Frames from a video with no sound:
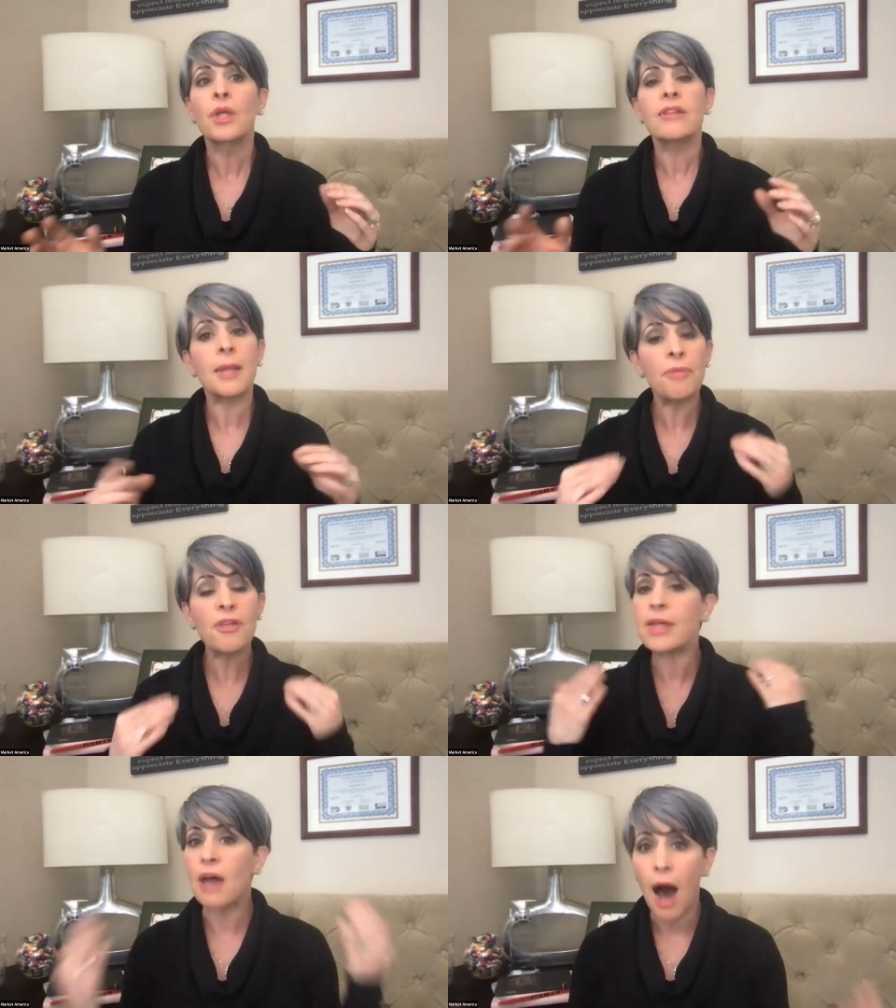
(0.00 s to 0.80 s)
something
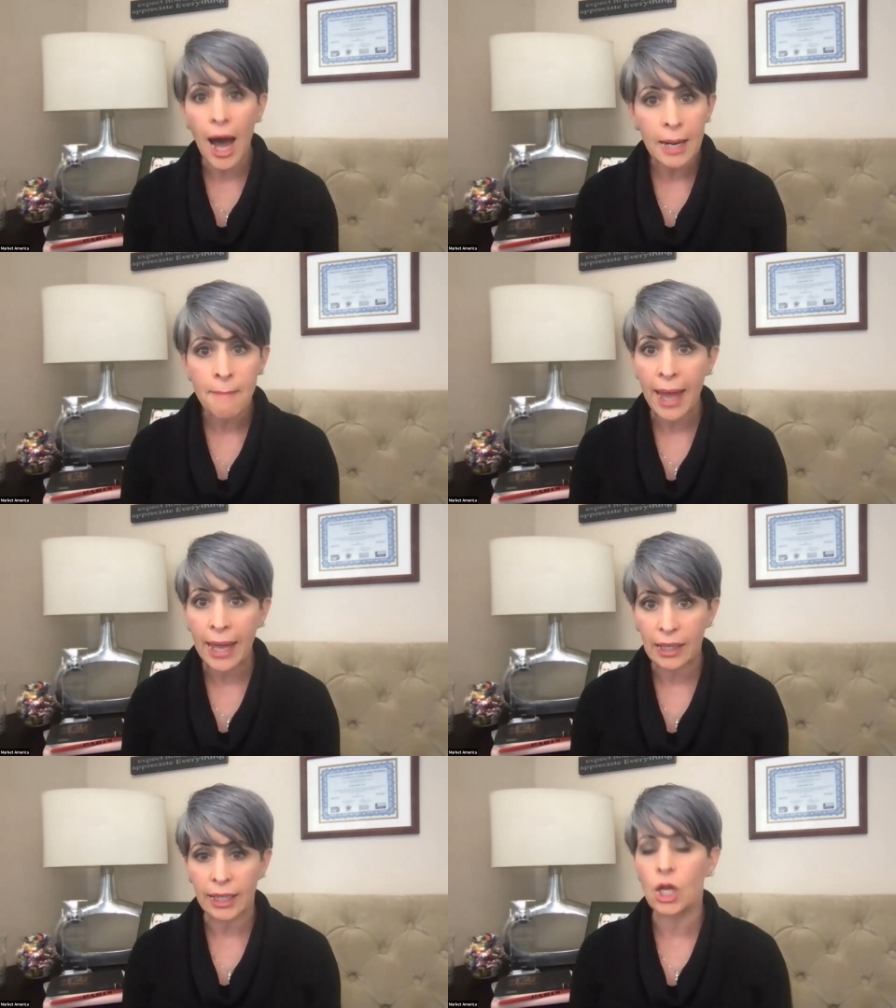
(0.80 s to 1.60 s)
that's
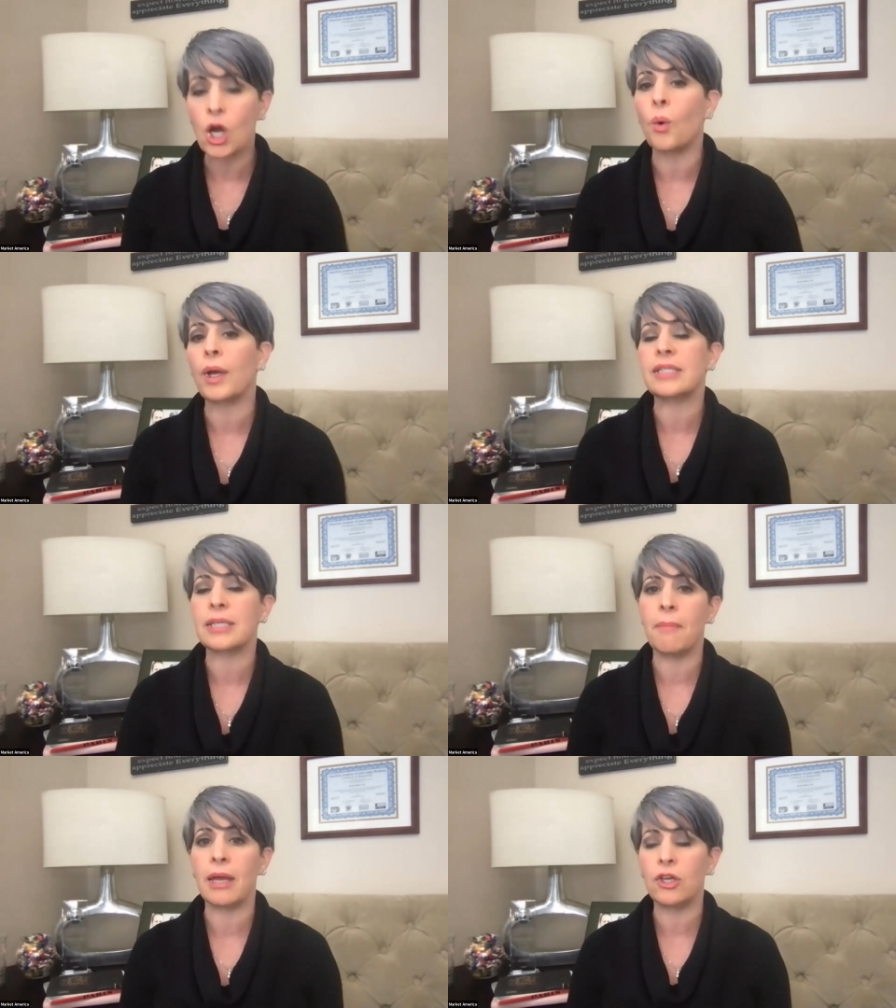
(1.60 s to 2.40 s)
automatically going to
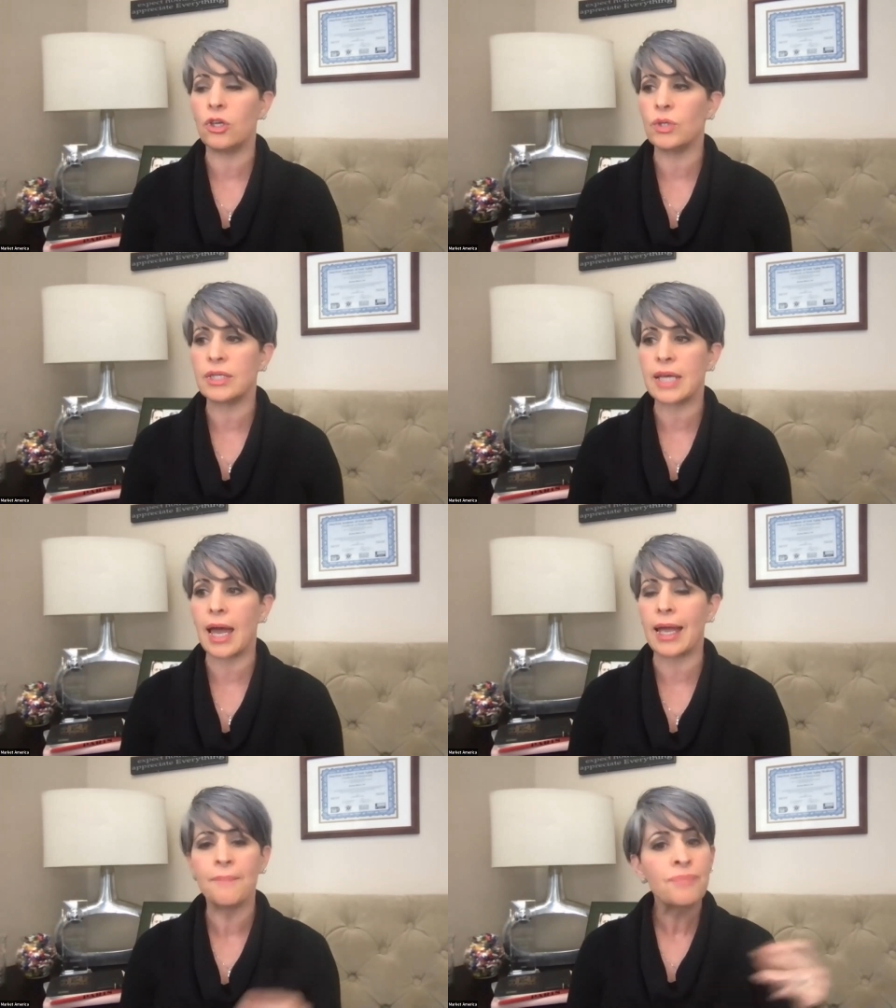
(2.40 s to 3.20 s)
make you
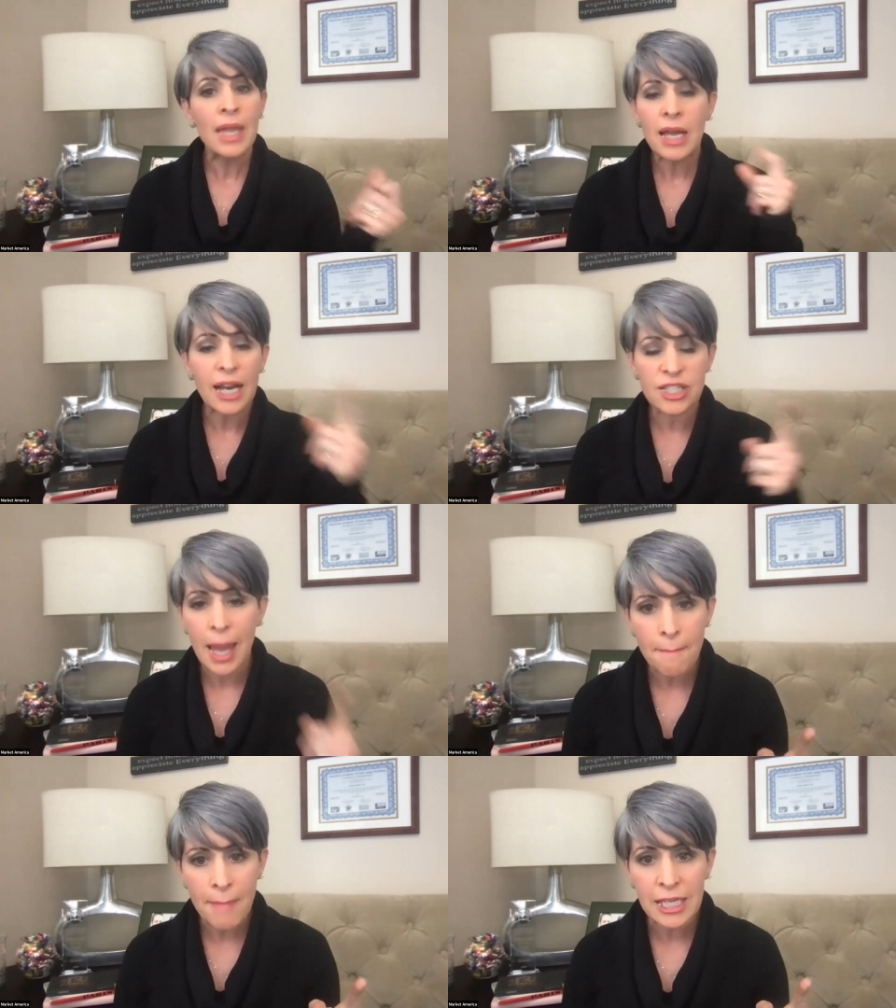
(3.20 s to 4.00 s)
say, gosh,
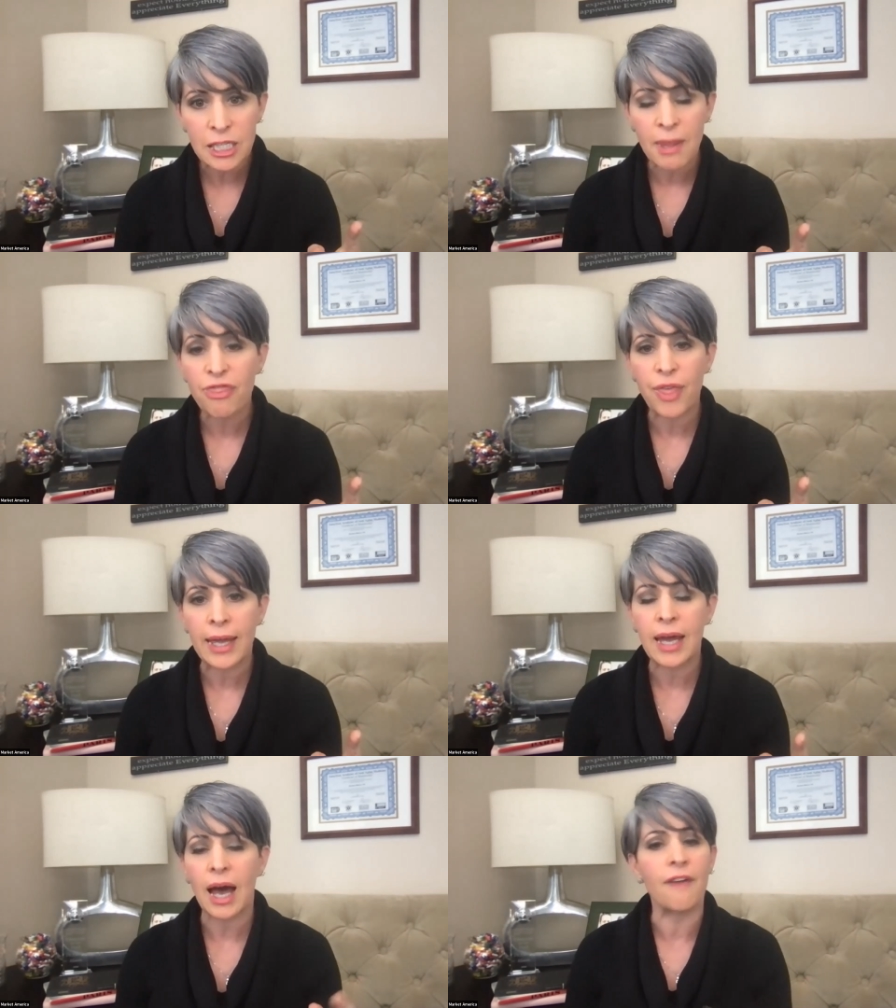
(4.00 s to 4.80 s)
that makes me
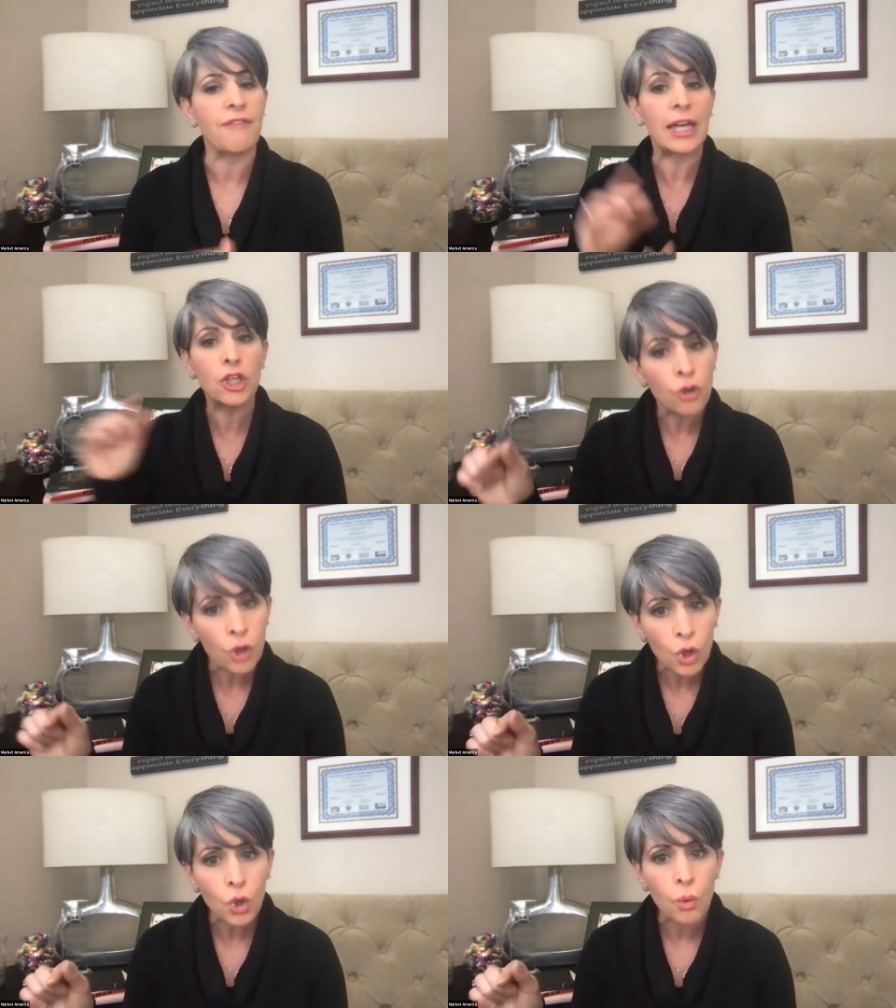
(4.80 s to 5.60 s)
think of, and you
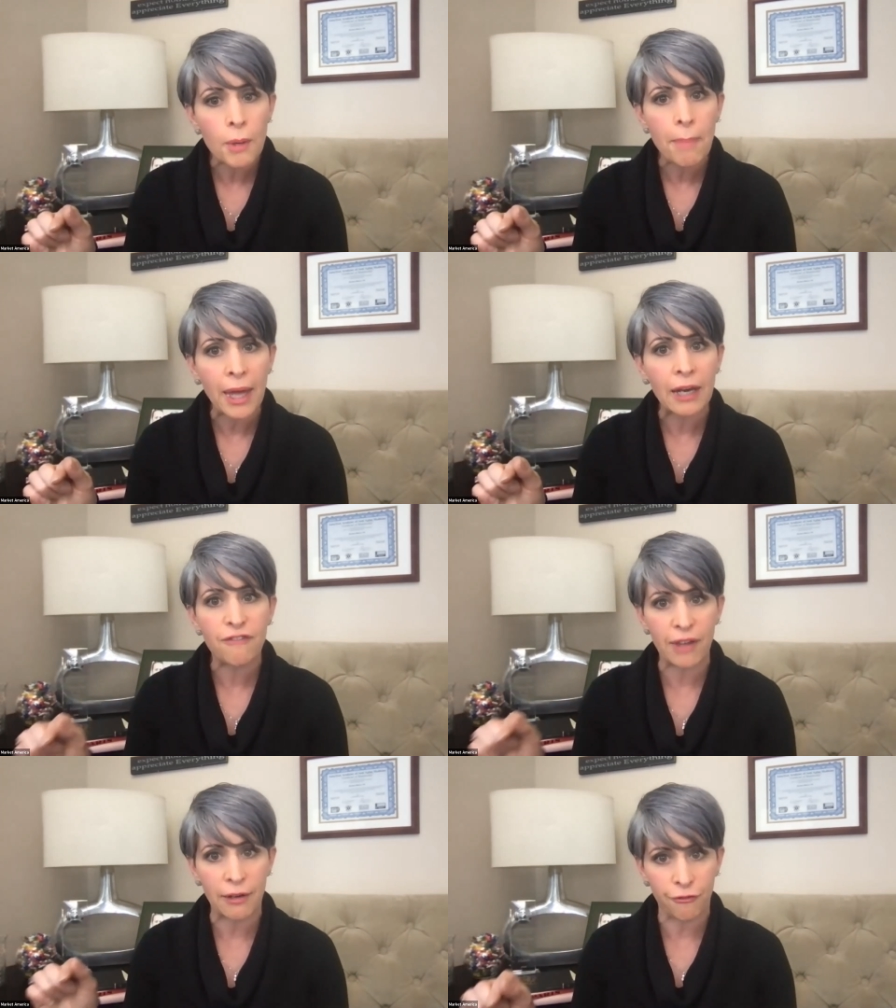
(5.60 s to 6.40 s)
know who would
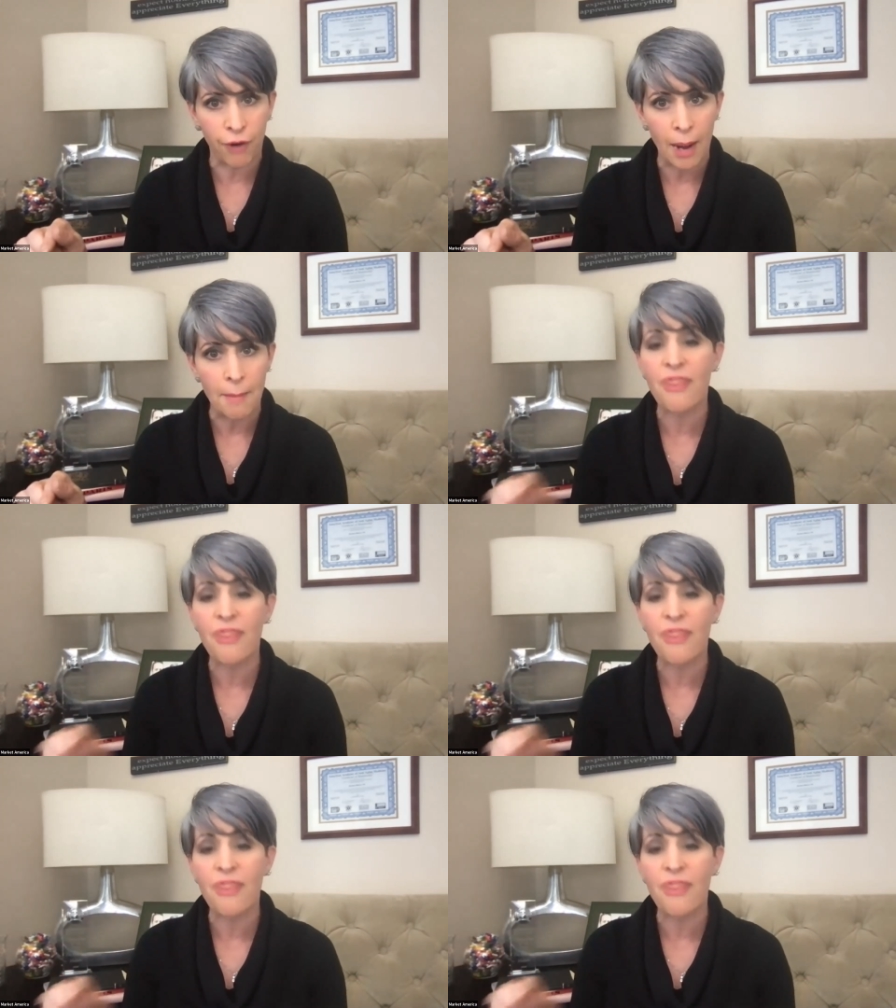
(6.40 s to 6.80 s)
benefit from.